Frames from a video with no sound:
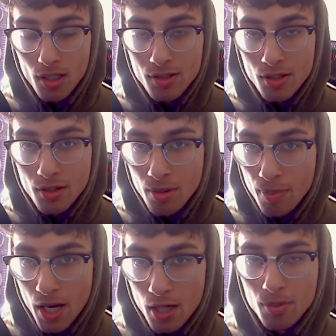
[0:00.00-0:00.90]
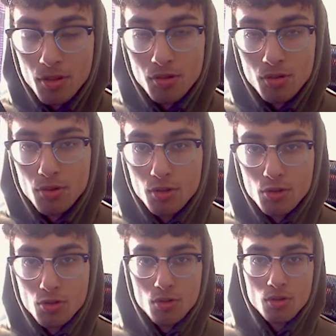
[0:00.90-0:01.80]
instead of the back buttons on your
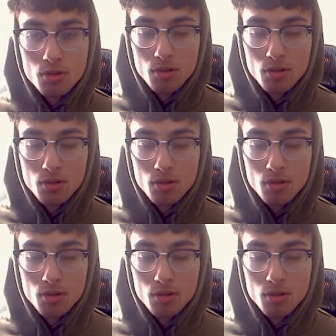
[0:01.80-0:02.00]
controller.